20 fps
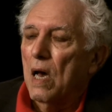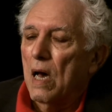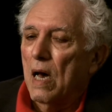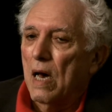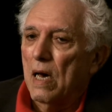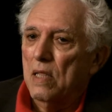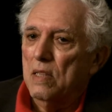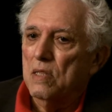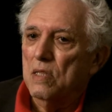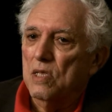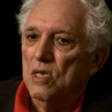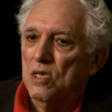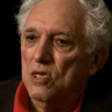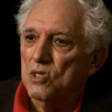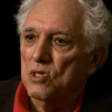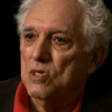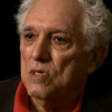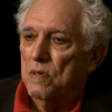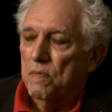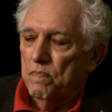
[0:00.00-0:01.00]
And
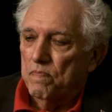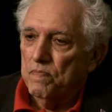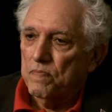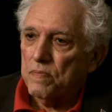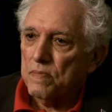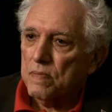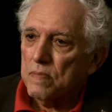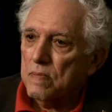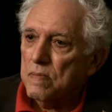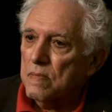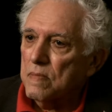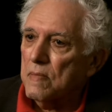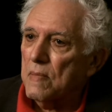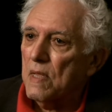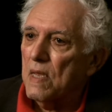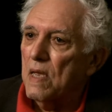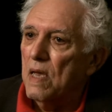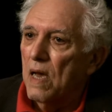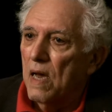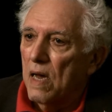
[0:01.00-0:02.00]
these,
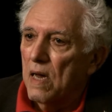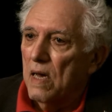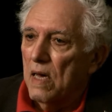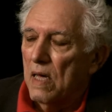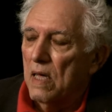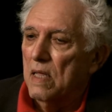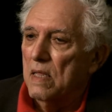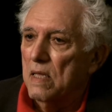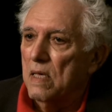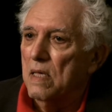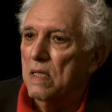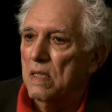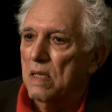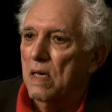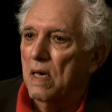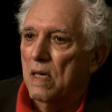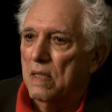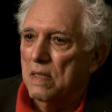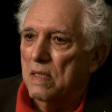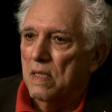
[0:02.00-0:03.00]

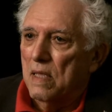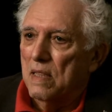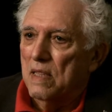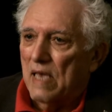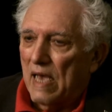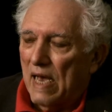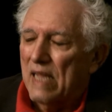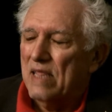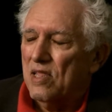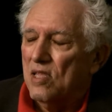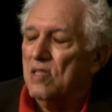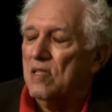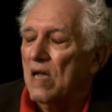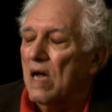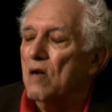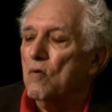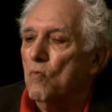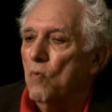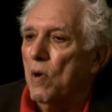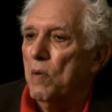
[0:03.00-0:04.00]
the
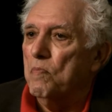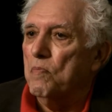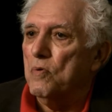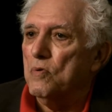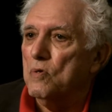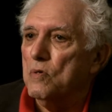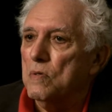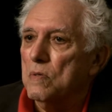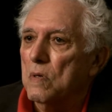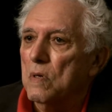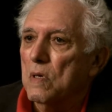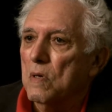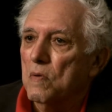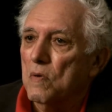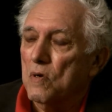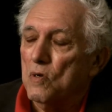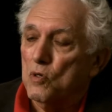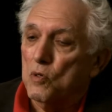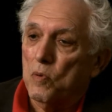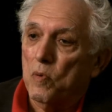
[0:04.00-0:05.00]
anti-tank weapons
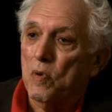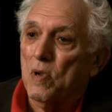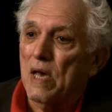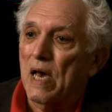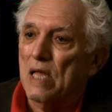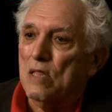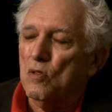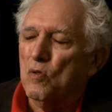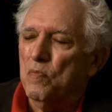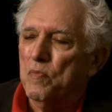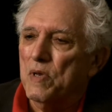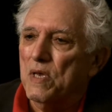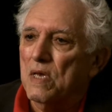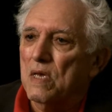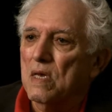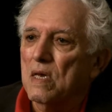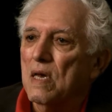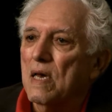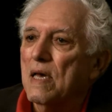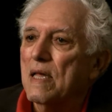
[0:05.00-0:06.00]
had to be